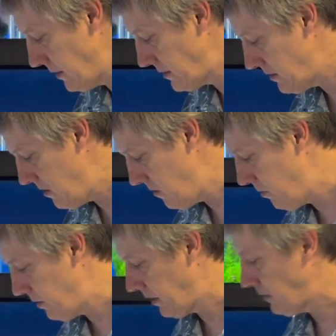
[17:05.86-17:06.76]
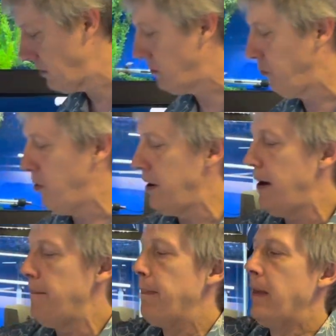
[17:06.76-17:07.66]
us know. We'll get those for
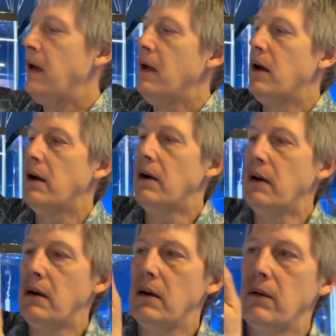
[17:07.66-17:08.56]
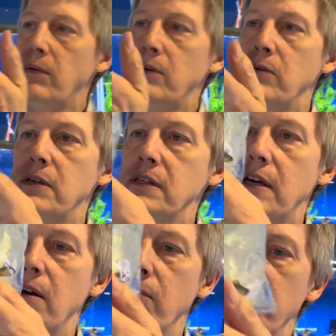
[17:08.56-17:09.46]
you. We do a discount